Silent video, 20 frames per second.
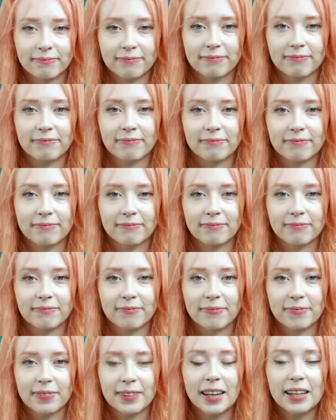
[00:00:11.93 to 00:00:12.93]
How are you?
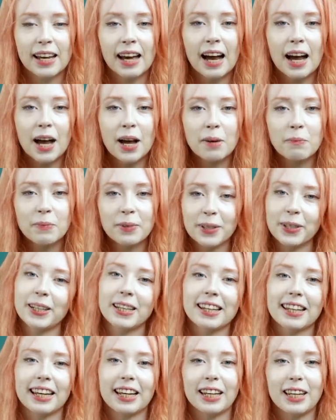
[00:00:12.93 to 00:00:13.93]
I'm good,
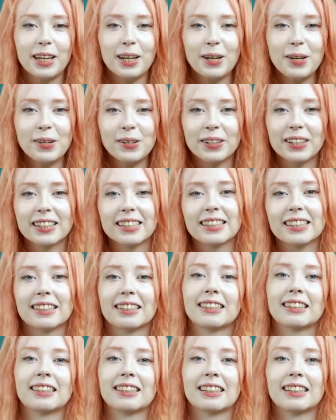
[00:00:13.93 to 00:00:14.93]
thank you.
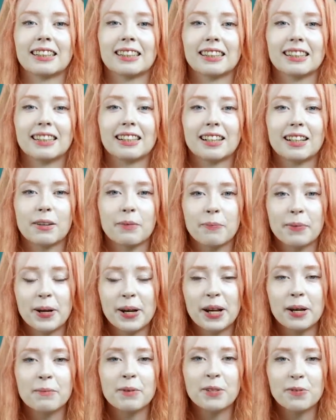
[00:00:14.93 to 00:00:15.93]
What's your name? My
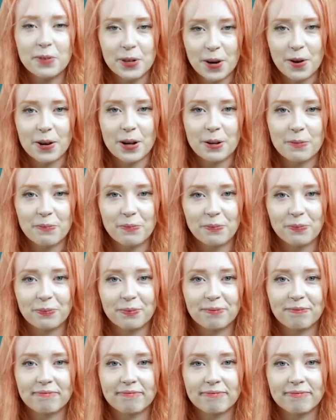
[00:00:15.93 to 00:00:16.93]
name is Fiona. How
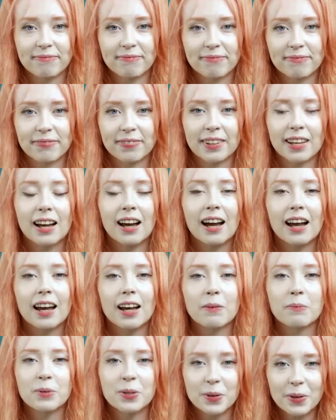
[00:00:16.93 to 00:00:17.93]
old are you? I
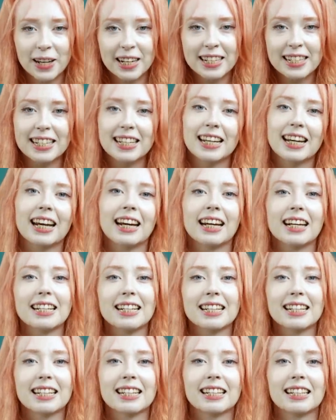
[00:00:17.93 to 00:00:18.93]
am
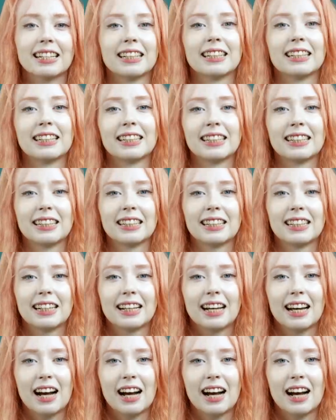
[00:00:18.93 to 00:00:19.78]
28. Where are you from?